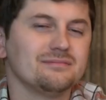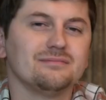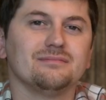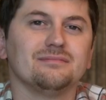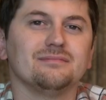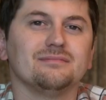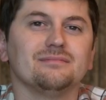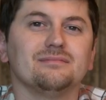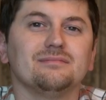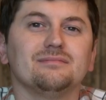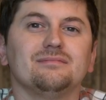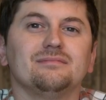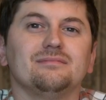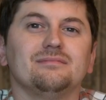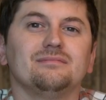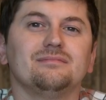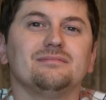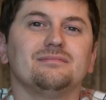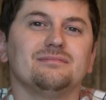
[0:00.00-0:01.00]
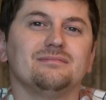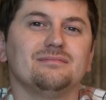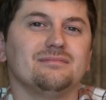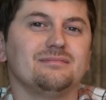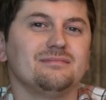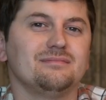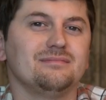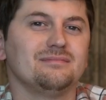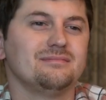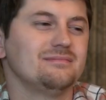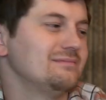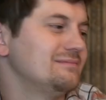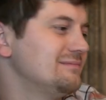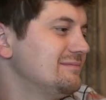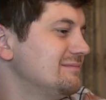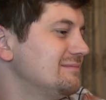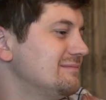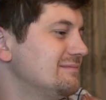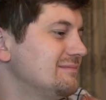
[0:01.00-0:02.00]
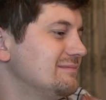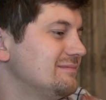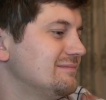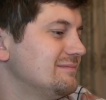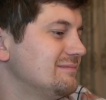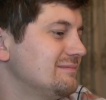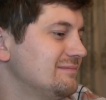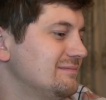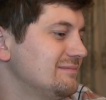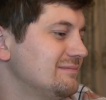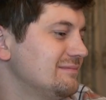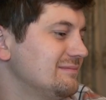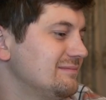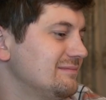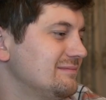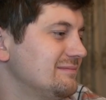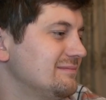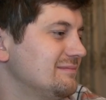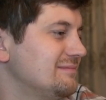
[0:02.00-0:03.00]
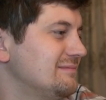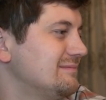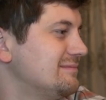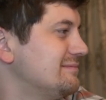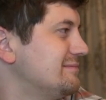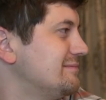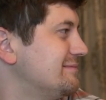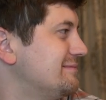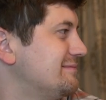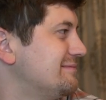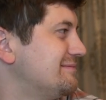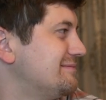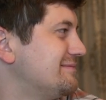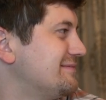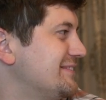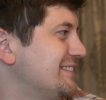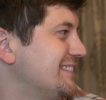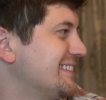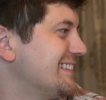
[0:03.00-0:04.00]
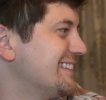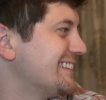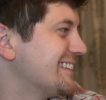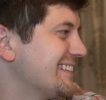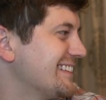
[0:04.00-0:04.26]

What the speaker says: The person shown says nothing.